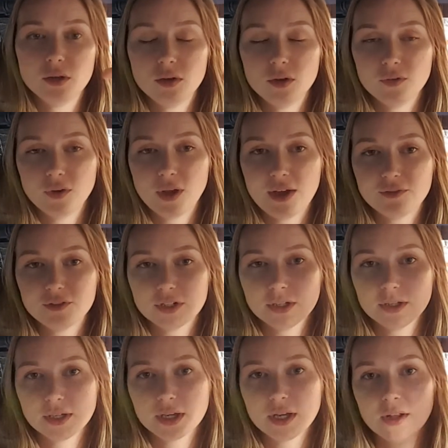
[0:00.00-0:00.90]
You have to
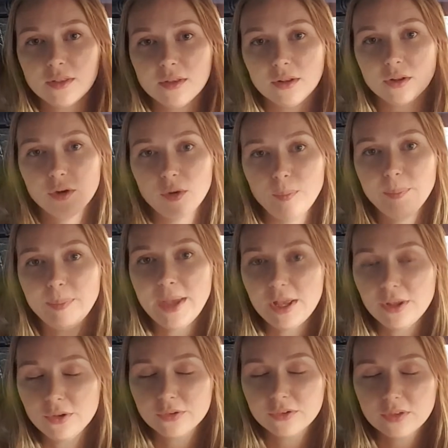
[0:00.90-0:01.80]
click on the little
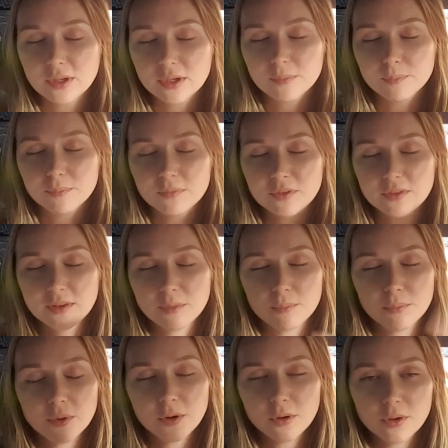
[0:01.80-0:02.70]
bell
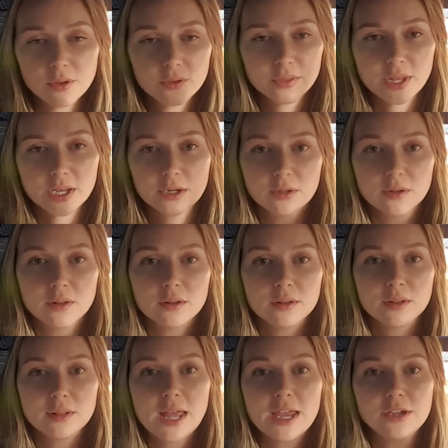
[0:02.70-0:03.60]
symbol. That'll
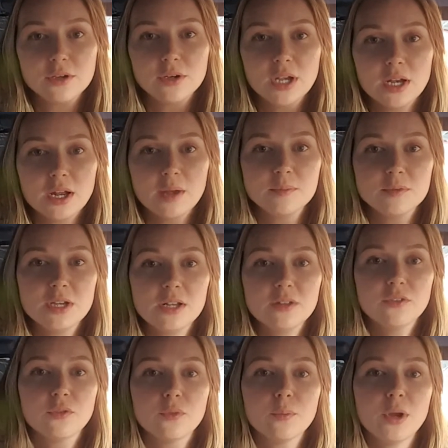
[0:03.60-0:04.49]
let you get
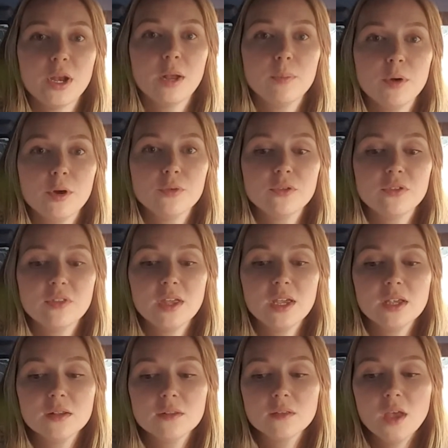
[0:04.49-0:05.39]
updates from when I post
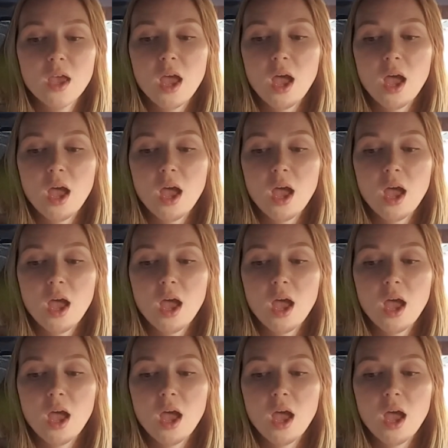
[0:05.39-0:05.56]
things.